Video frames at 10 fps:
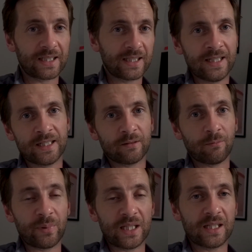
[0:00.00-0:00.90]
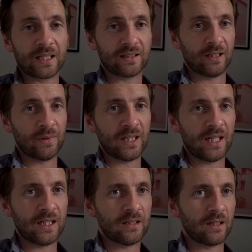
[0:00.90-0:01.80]
needn't be
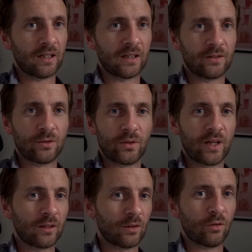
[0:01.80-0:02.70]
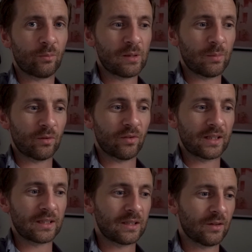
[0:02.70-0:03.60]
intimidating. I know that a lot of people
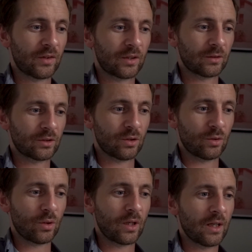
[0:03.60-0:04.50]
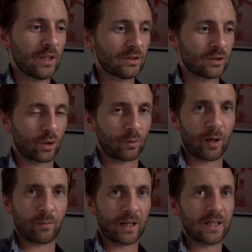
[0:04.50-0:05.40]
find it difficult to talk
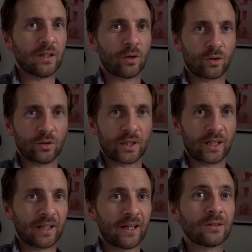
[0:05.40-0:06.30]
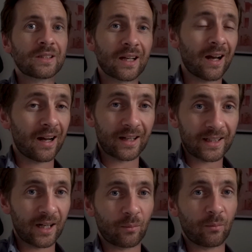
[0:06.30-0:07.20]
about money or look at accounts. I
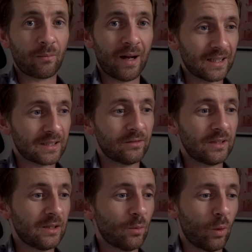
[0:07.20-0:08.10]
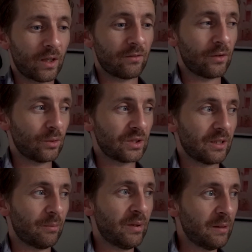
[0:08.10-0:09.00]
am massively one of those
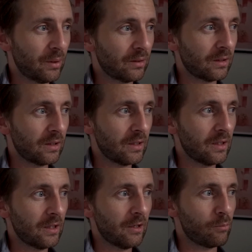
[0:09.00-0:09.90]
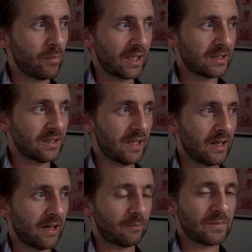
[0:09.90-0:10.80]
people, but
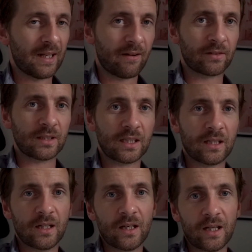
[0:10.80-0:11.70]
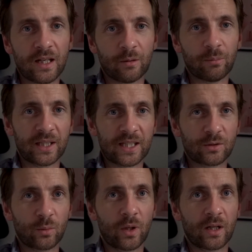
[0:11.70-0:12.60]
I'm definitely in a
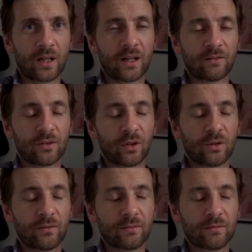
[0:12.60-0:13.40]
place where I've got